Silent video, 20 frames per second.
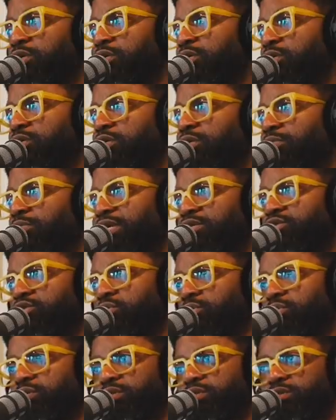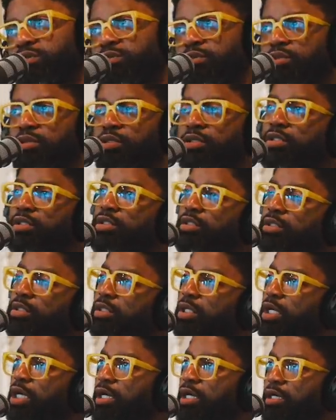the mentors
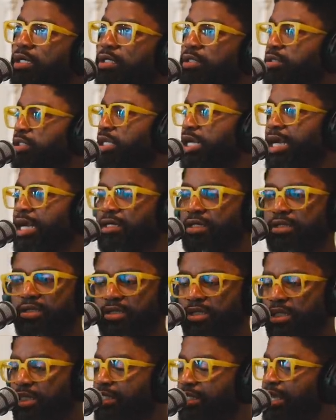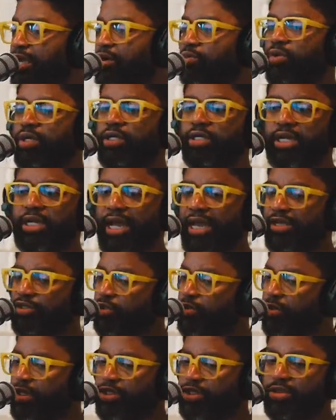Uh, that I could sit down with and ask
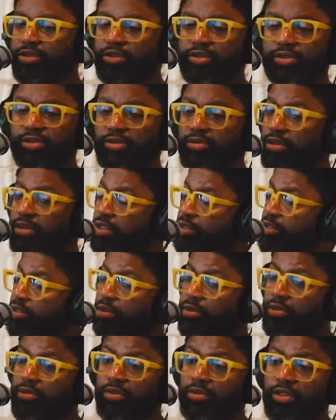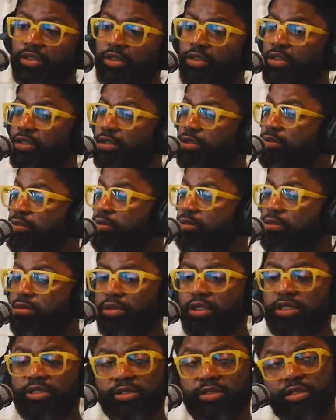questions to. And so
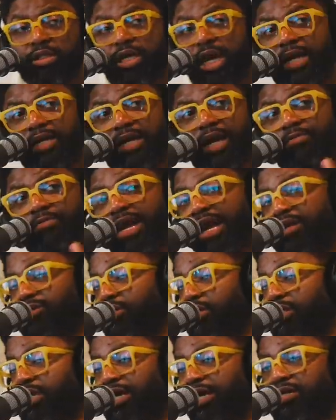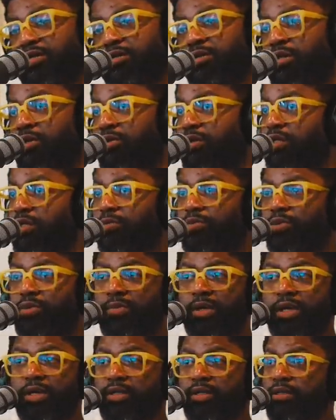listen, I got Masterclass loaded up on
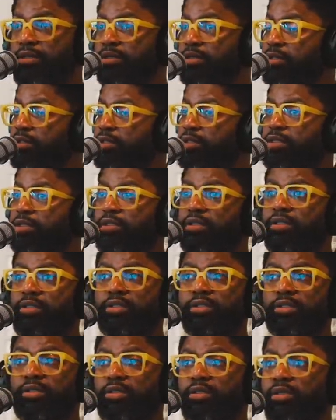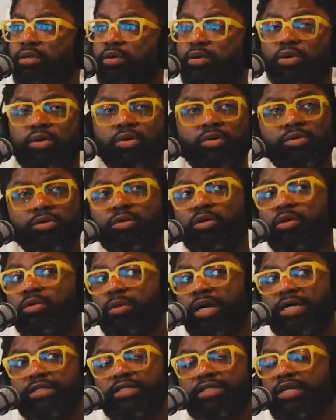my on, on on
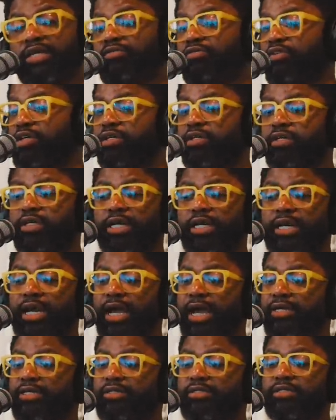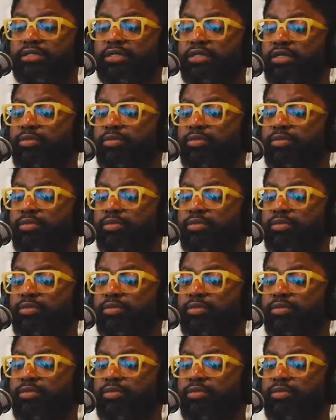my T V, and I can sit up